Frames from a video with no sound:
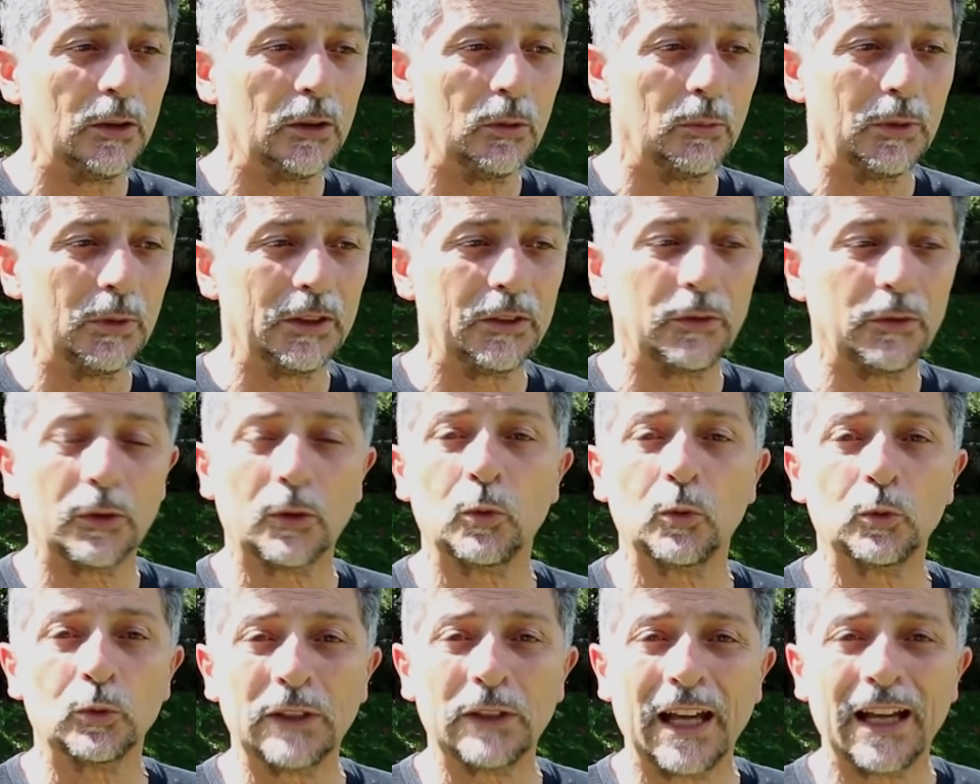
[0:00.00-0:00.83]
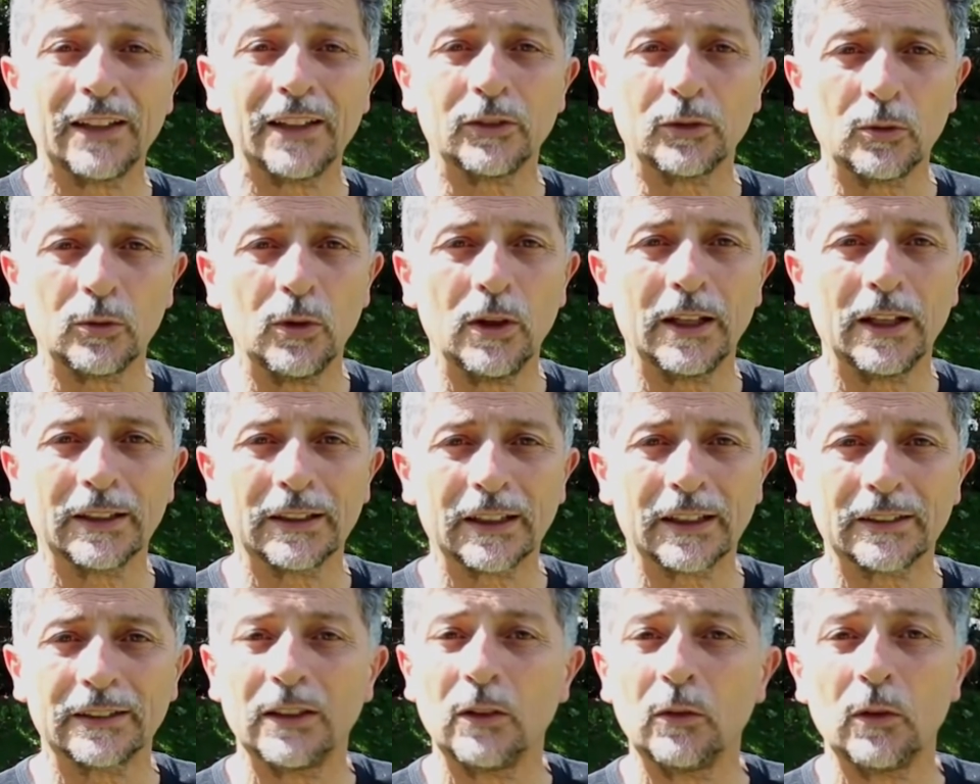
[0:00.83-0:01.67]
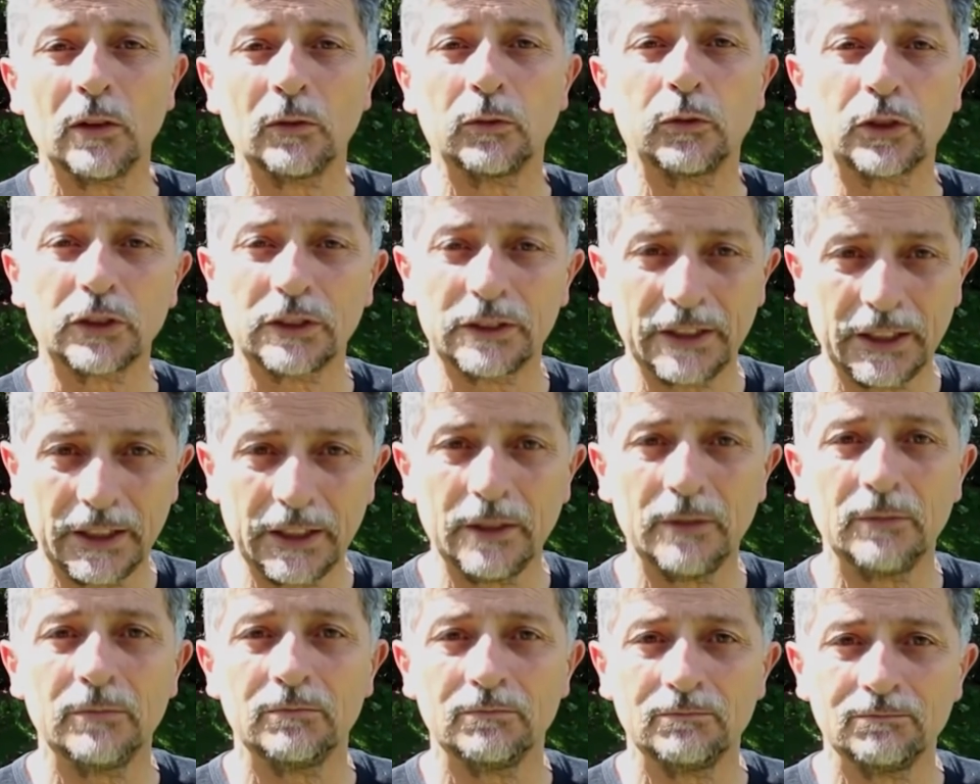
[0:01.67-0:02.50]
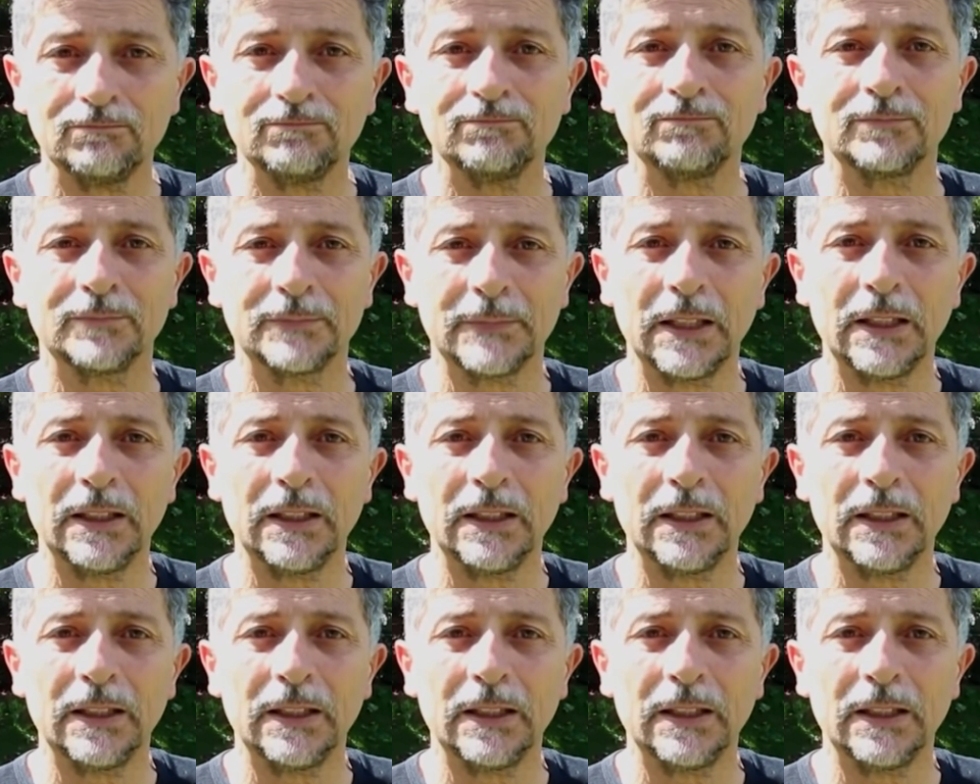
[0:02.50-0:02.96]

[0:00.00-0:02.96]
The person can have a difficulty related to you.